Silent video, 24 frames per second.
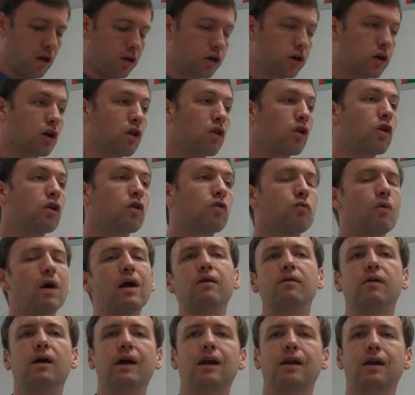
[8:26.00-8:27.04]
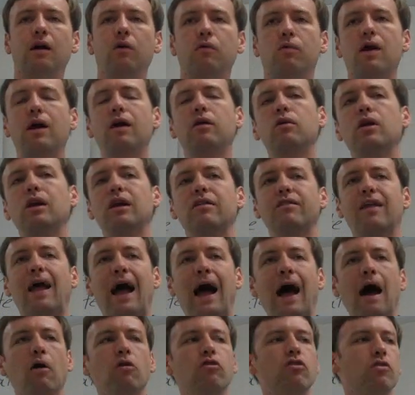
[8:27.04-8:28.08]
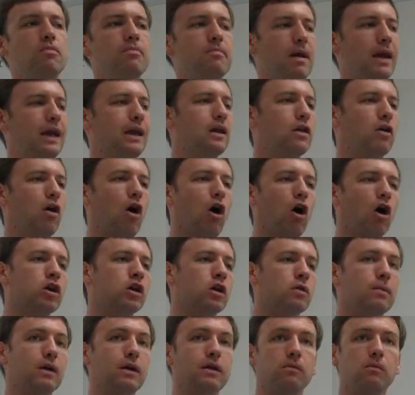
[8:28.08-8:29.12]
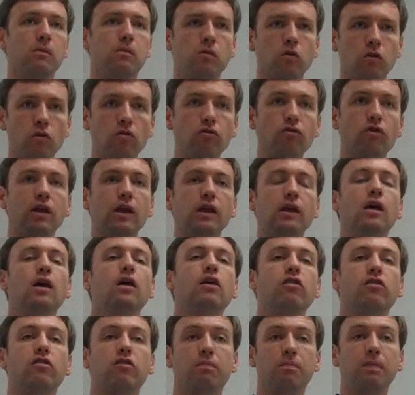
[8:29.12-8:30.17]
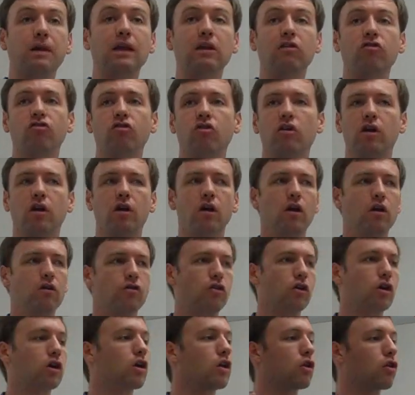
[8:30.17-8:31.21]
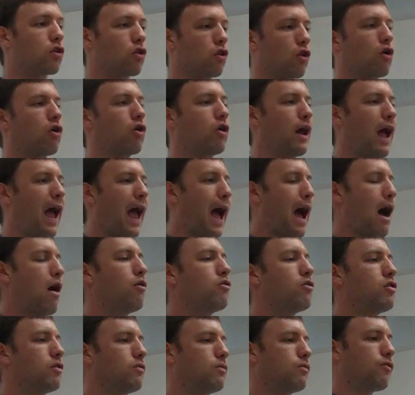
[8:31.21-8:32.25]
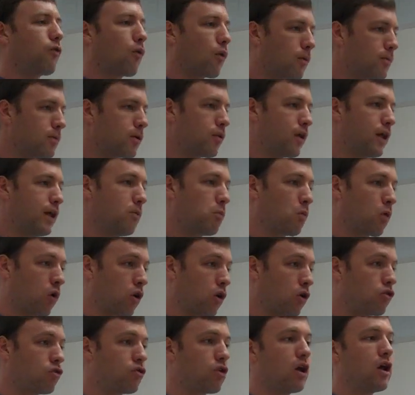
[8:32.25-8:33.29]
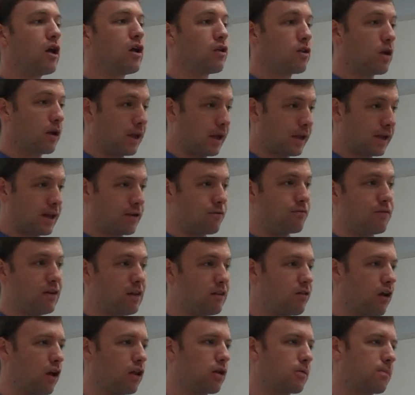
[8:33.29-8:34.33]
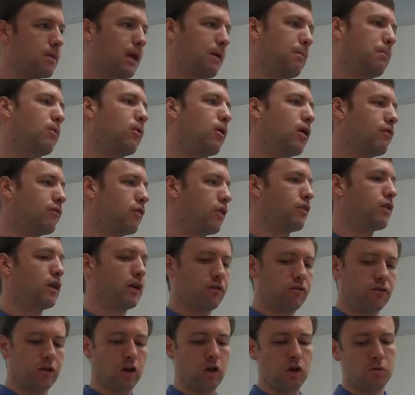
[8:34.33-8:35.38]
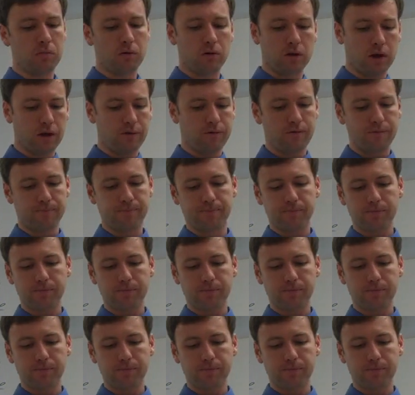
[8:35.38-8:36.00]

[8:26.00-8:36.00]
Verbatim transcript: you're going to learn rhetoric now rhetoric is how to make an argument using speech so you're going to learn how to formulate words to convince other people of the things that you believe